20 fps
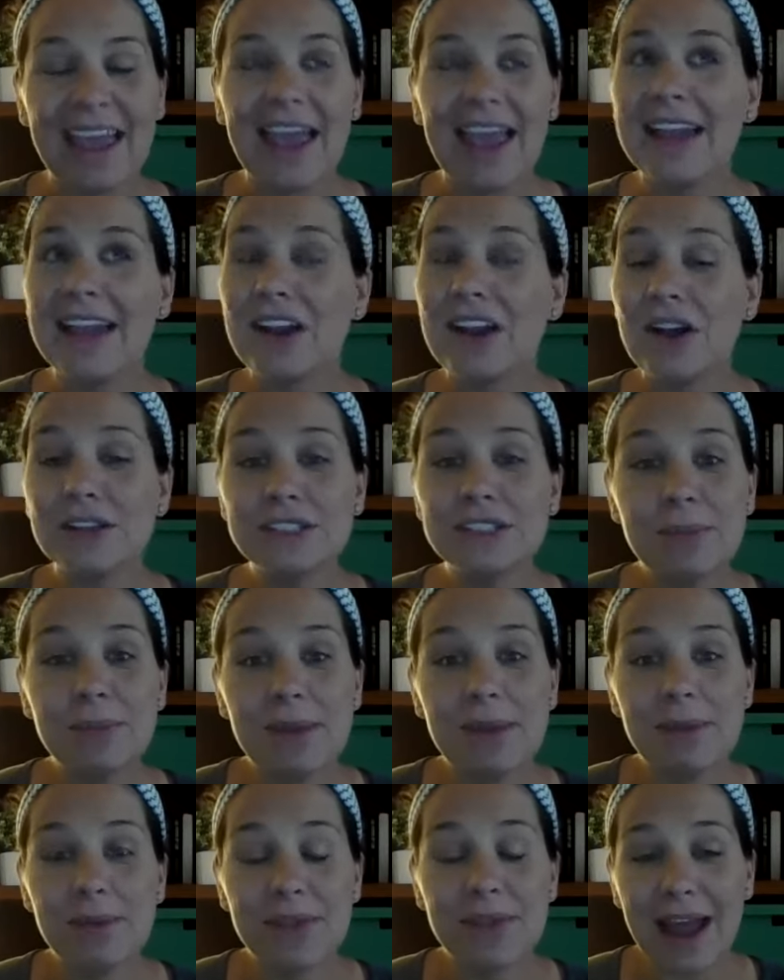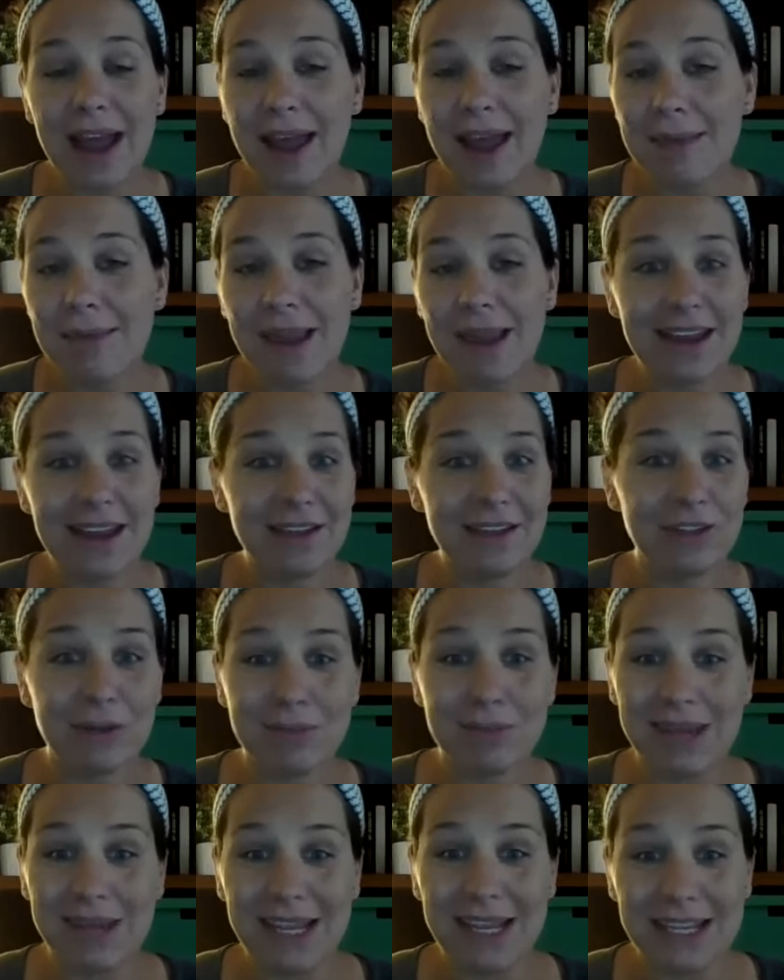and also people that I may never
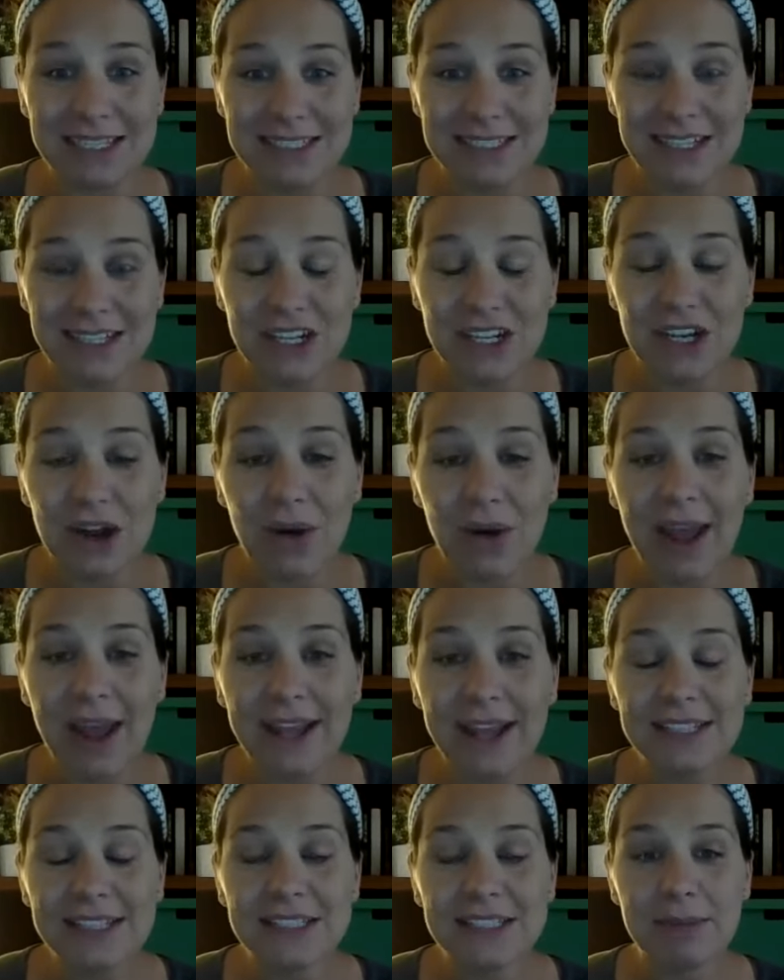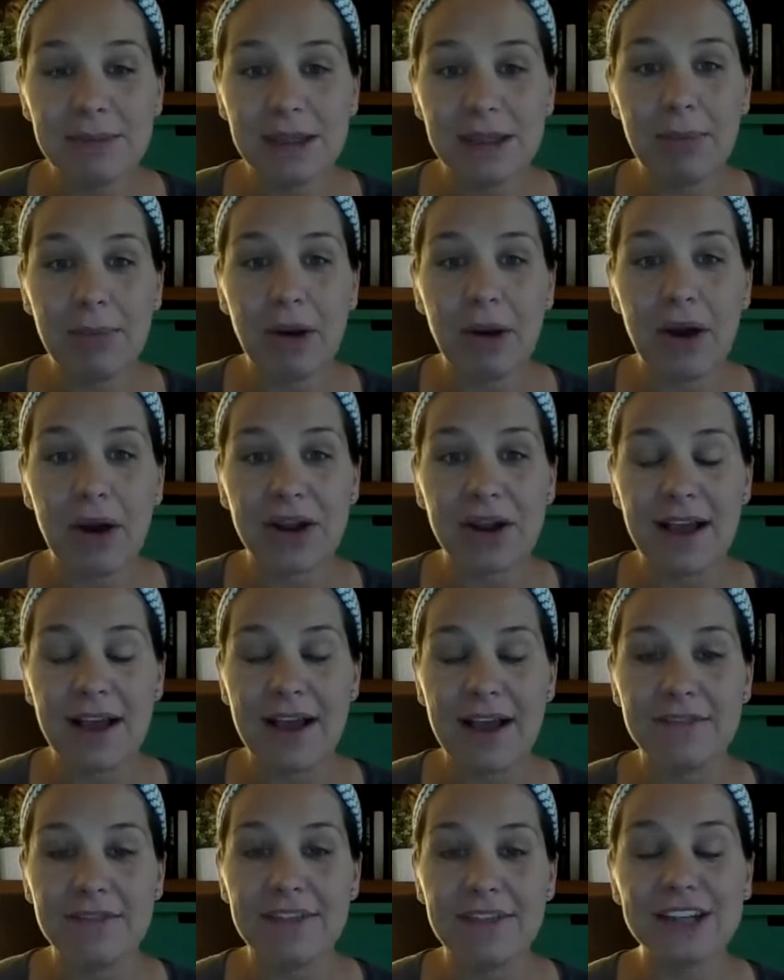meet. You know, I get to be a part
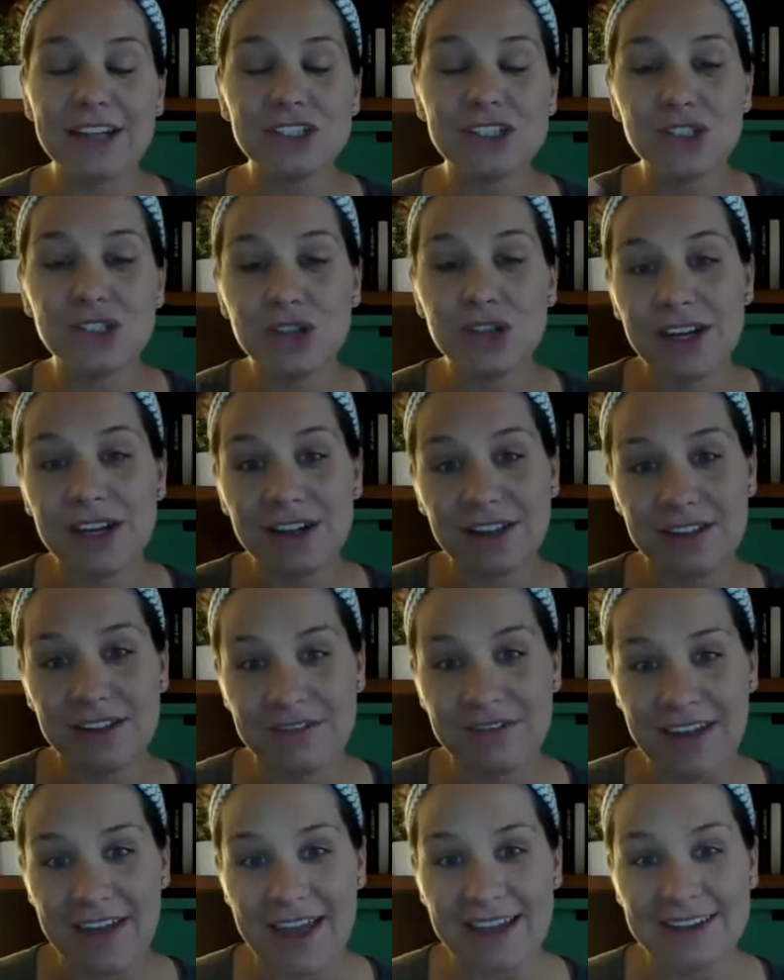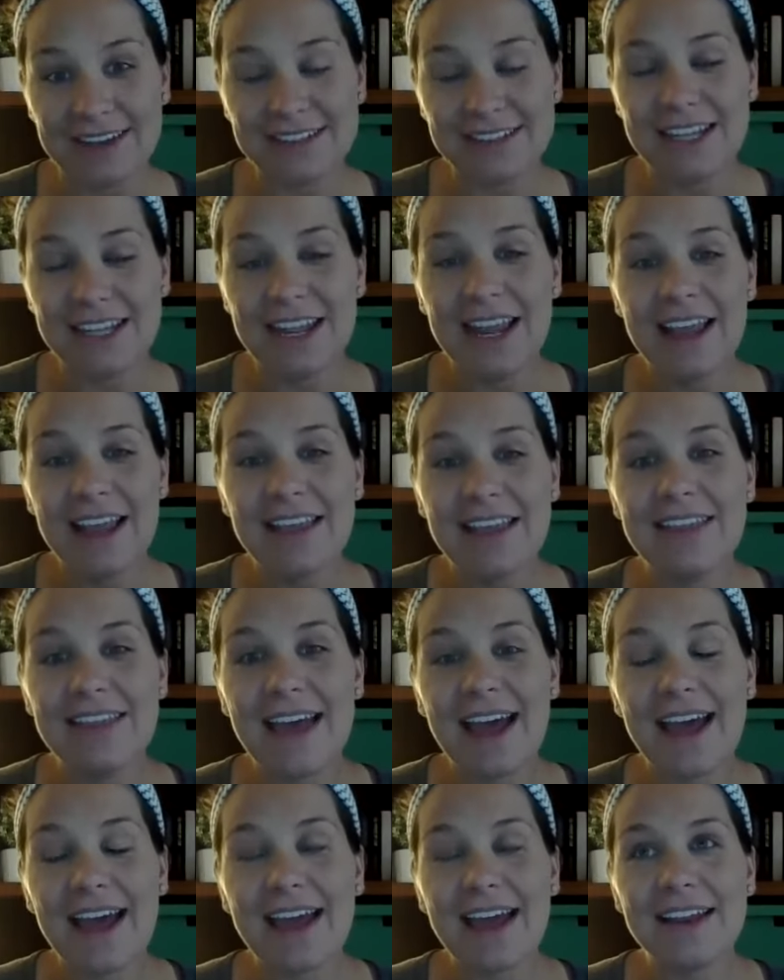of that trickle effect
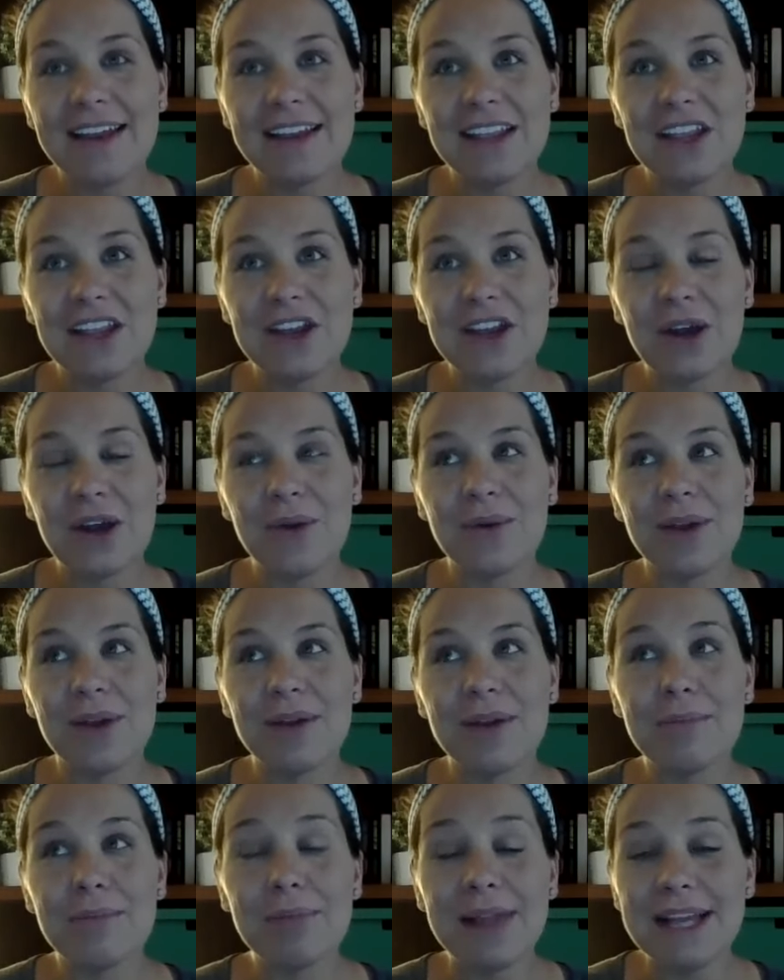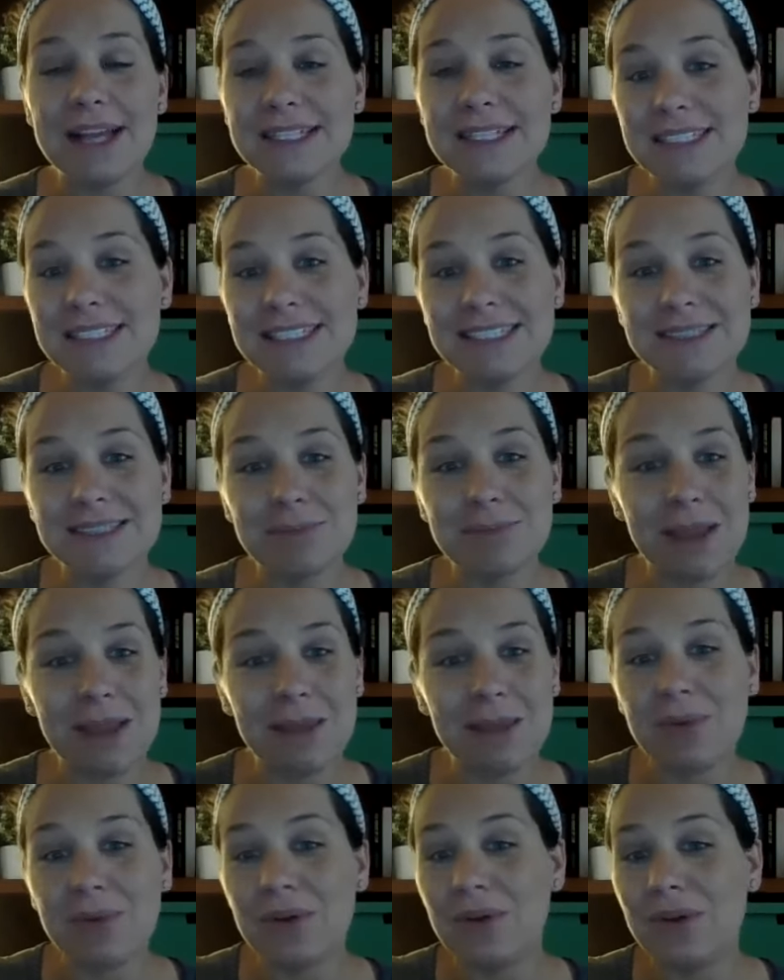that, you know, blesses
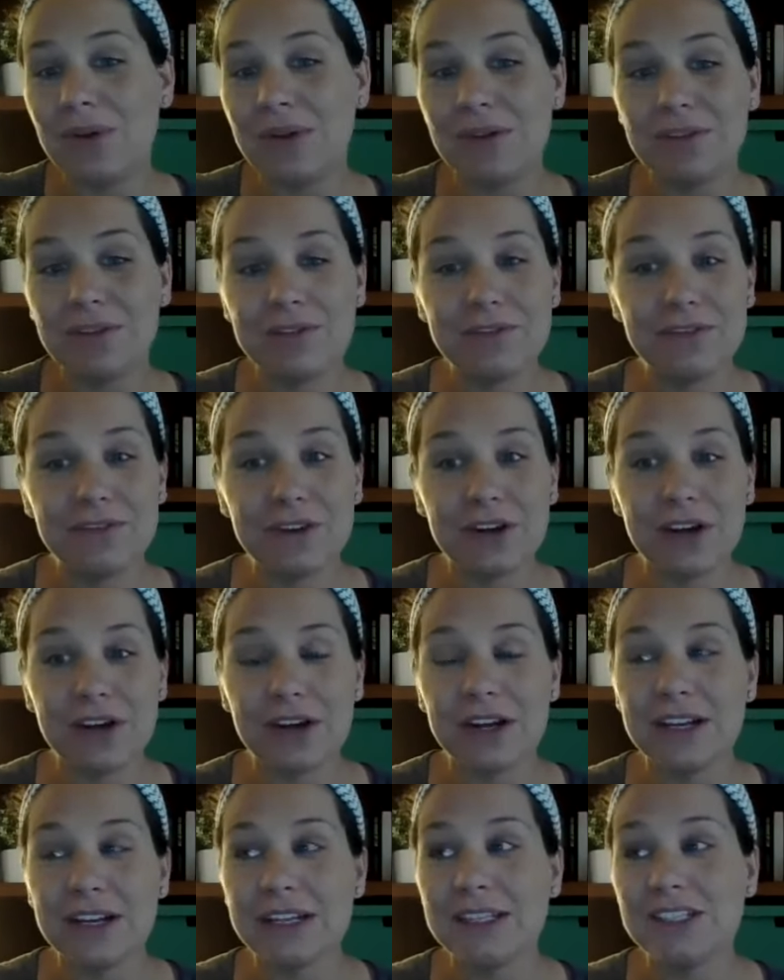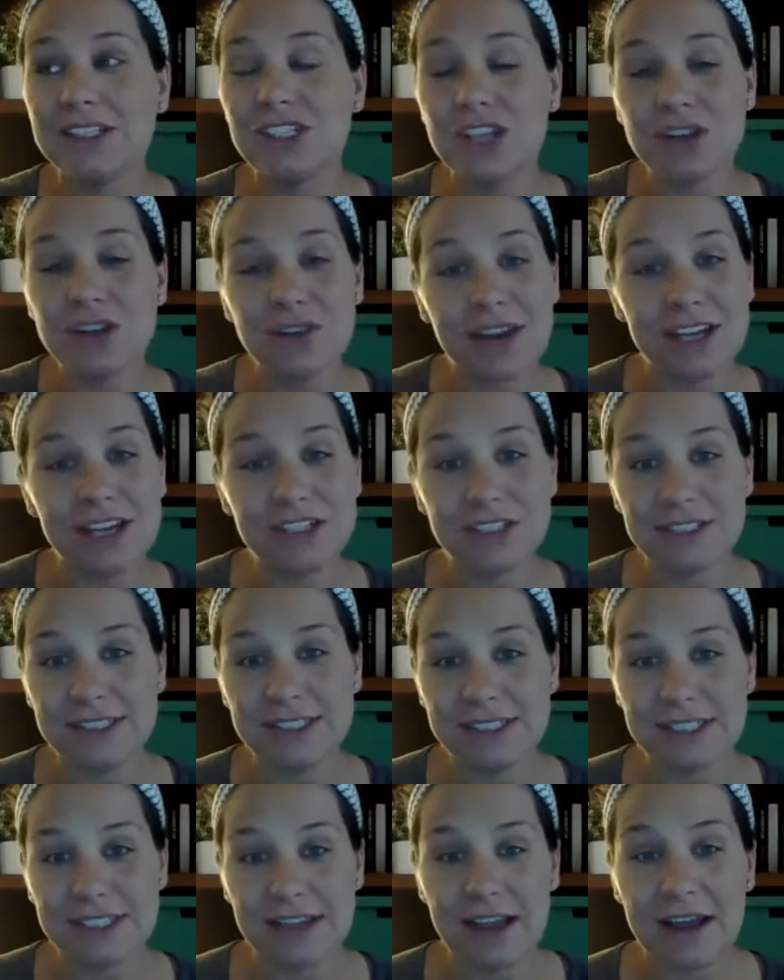people for
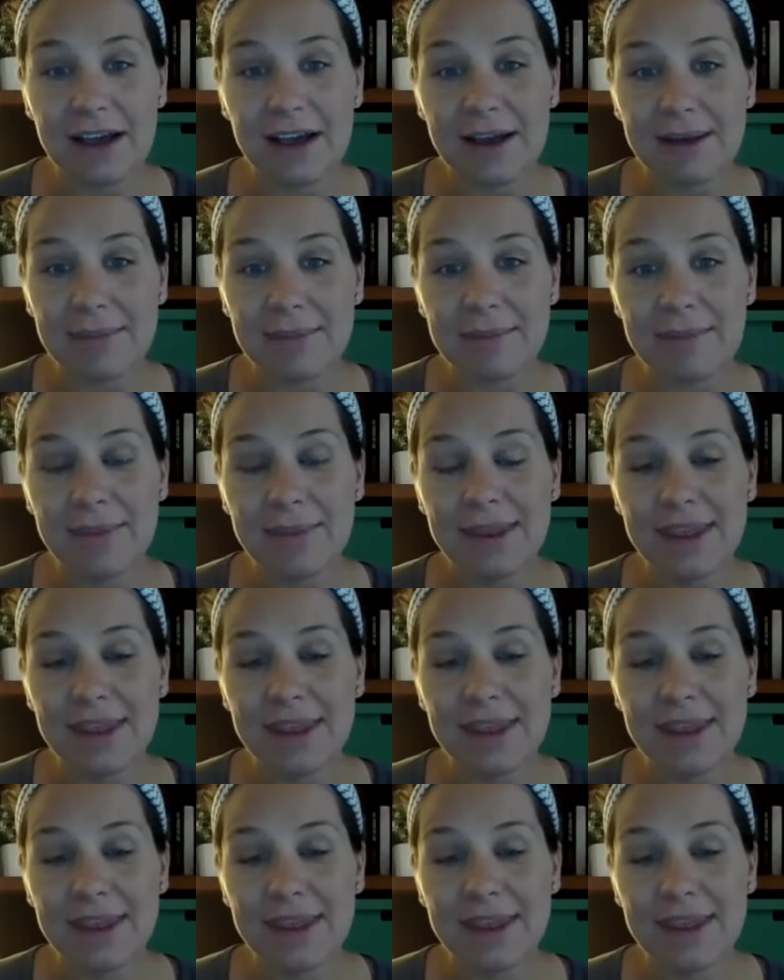generations to come.